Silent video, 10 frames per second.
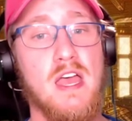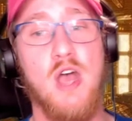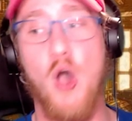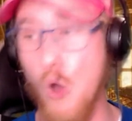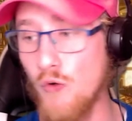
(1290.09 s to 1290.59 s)

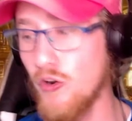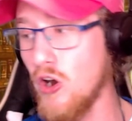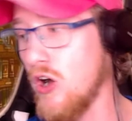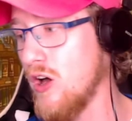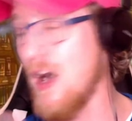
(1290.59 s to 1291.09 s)

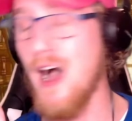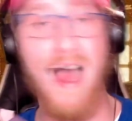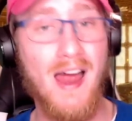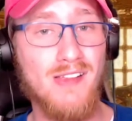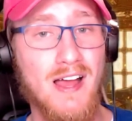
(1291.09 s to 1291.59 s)
Overall,
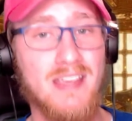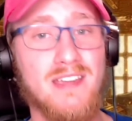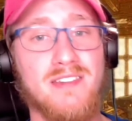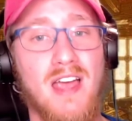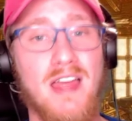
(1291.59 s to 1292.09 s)
I like
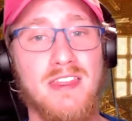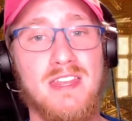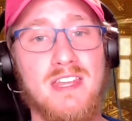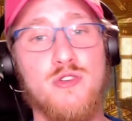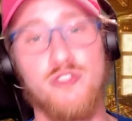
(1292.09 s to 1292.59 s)
it. I
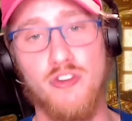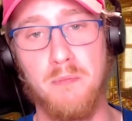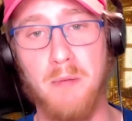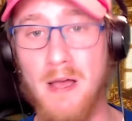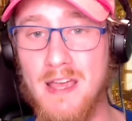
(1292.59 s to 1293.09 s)
think you
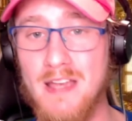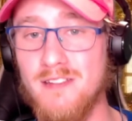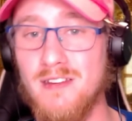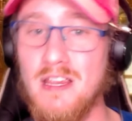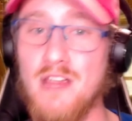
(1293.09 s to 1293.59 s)
should buy
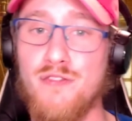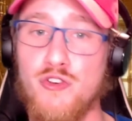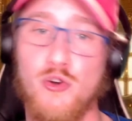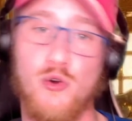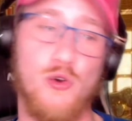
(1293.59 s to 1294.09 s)
it if
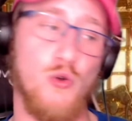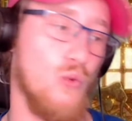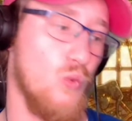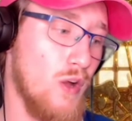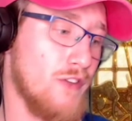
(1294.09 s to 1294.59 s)
you
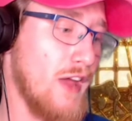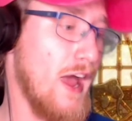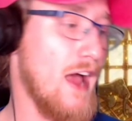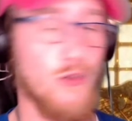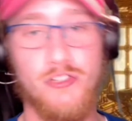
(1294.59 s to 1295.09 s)
want to
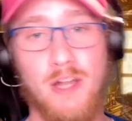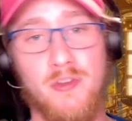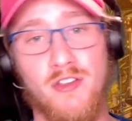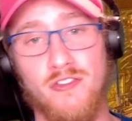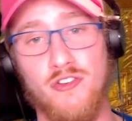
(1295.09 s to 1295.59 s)
add those types
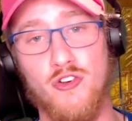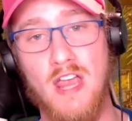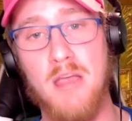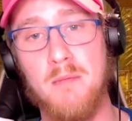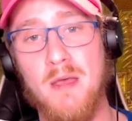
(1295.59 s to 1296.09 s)
of things to your
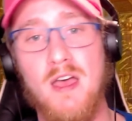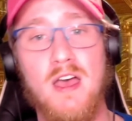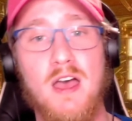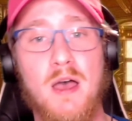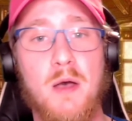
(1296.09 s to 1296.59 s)
game.
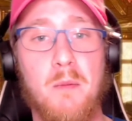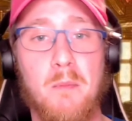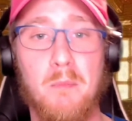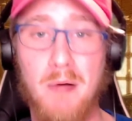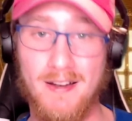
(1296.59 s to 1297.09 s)

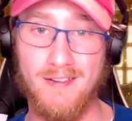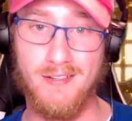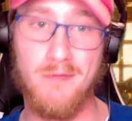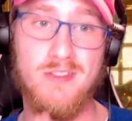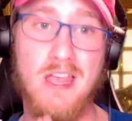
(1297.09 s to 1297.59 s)
But
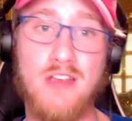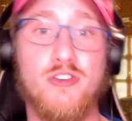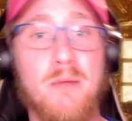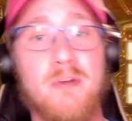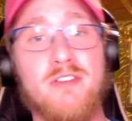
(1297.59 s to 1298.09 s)
thanks for
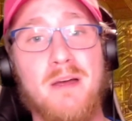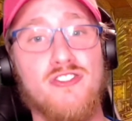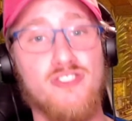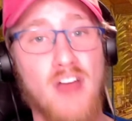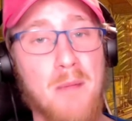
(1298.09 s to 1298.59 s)
coming to my
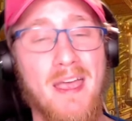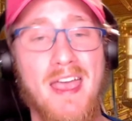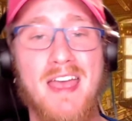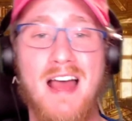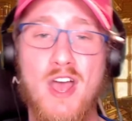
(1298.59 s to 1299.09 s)
shop,
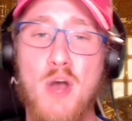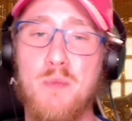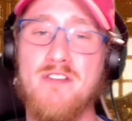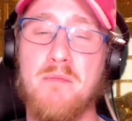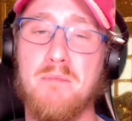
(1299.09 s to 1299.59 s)
and I hope
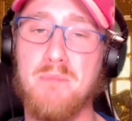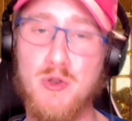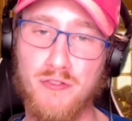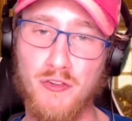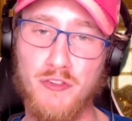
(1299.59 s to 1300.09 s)
you have a
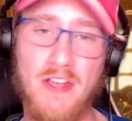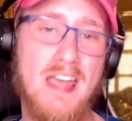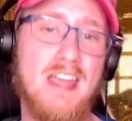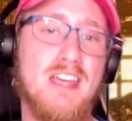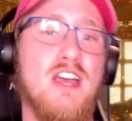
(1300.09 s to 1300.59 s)
beautiful
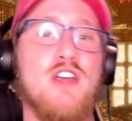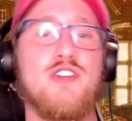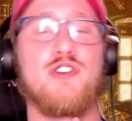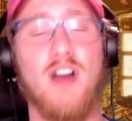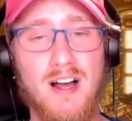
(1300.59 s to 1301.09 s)
day.
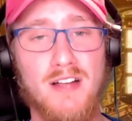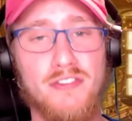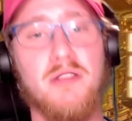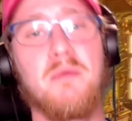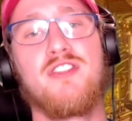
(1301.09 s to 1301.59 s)
You're
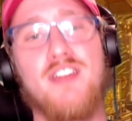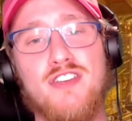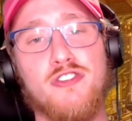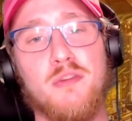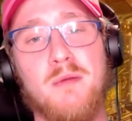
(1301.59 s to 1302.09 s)
awesome. Thank
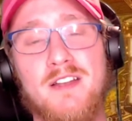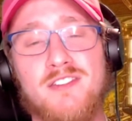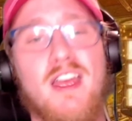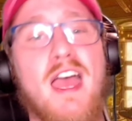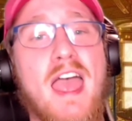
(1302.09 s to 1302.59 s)
you so
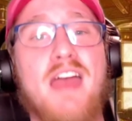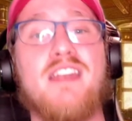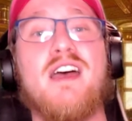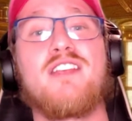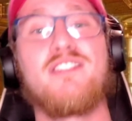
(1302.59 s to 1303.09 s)
much,
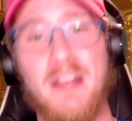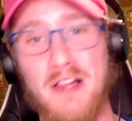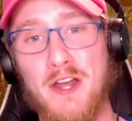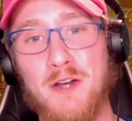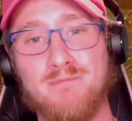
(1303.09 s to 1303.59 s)
and see you later.